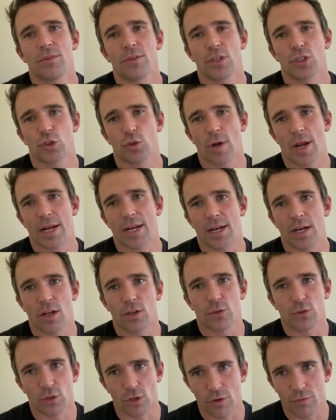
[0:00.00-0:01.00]
to training
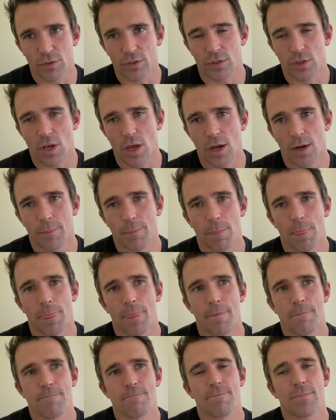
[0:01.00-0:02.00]
a service dog,
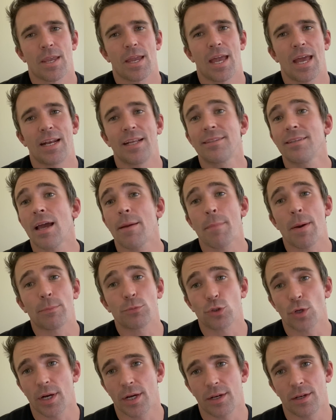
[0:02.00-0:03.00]
anytime
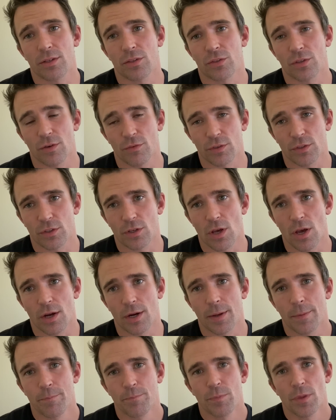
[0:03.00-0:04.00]
I'm training a service
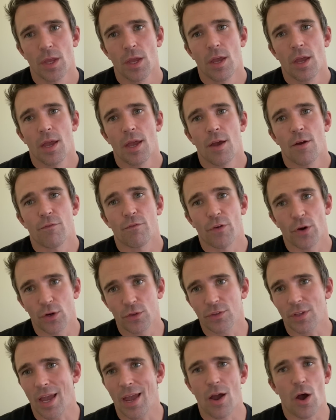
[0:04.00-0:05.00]
dog,
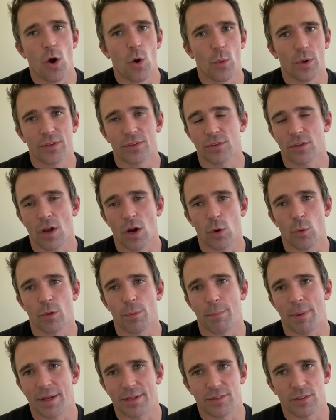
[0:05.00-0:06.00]
first, I always start
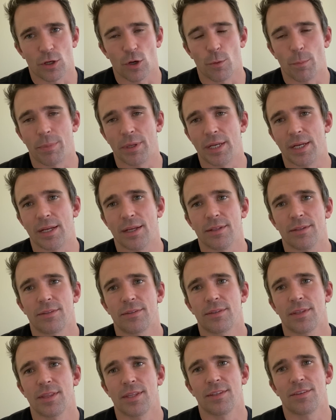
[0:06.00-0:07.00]
with basic
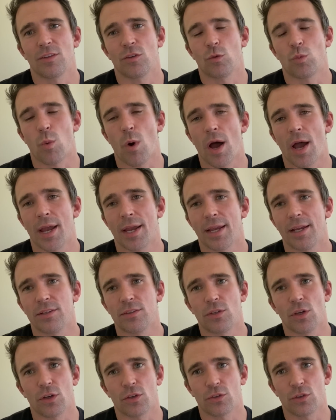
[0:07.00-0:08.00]
obedience. This is why
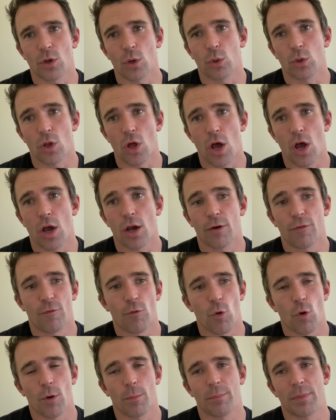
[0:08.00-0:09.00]
it took so long
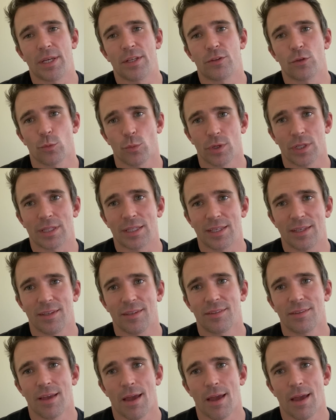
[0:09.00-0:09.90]
for me to release